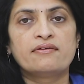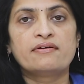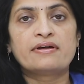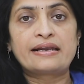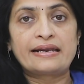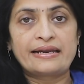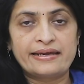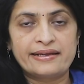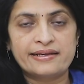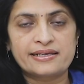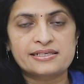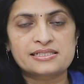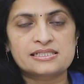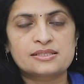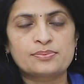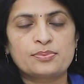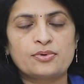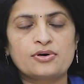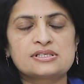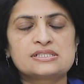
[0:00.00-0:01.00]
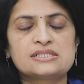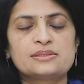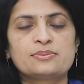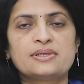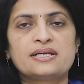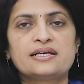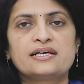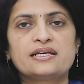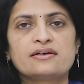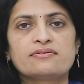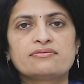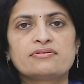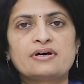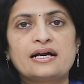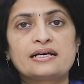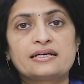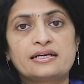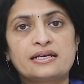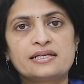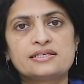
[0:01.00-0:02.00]
rarest possibility of
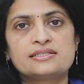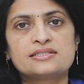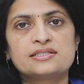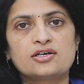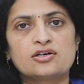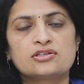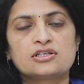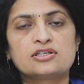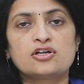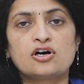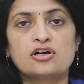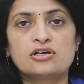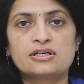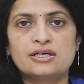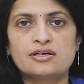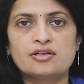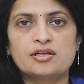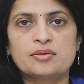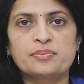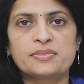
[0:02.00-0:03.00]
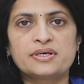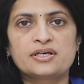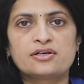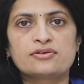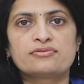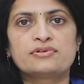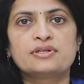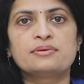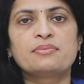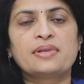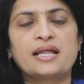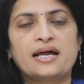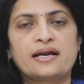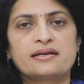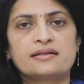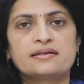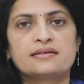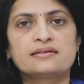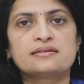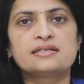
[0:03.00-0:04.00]
atresia or the non-development of the
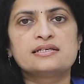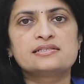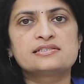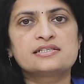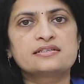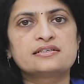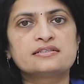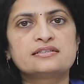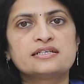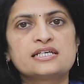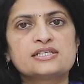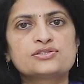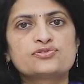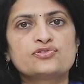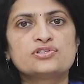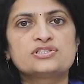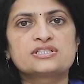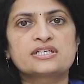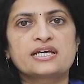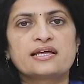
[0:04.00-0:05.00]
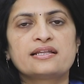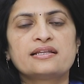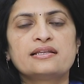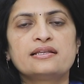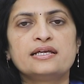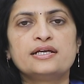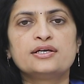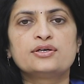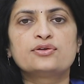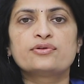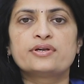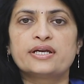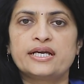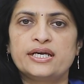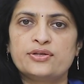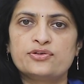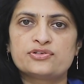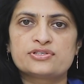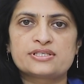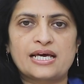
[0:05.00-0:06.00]
bladder, these are the things which can lead to
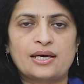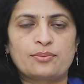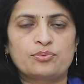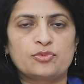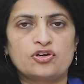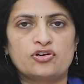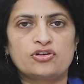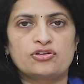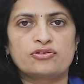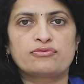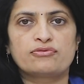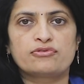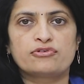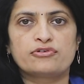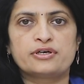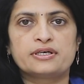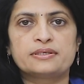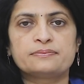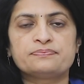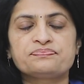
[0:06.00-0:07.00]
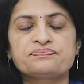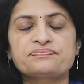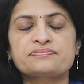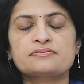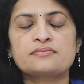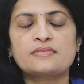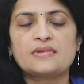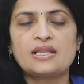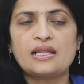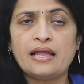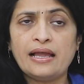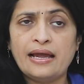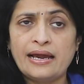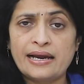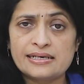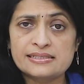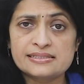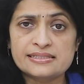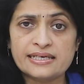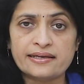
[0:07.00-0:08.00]
reduced amniotic fluid.
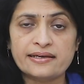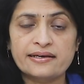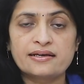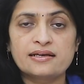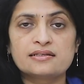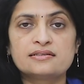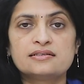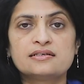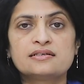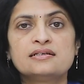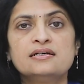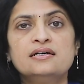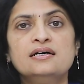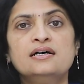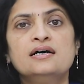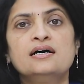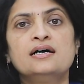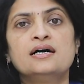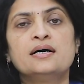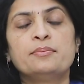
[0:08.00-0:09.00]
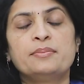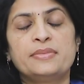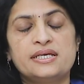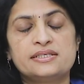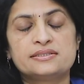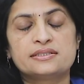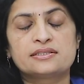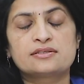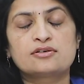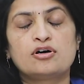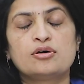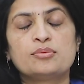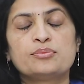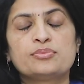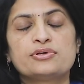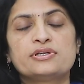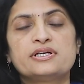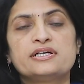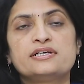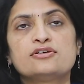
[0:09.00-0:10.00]
And second other major
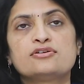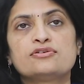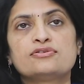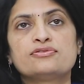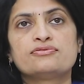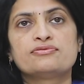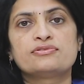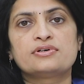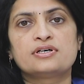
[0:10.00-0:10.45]
component of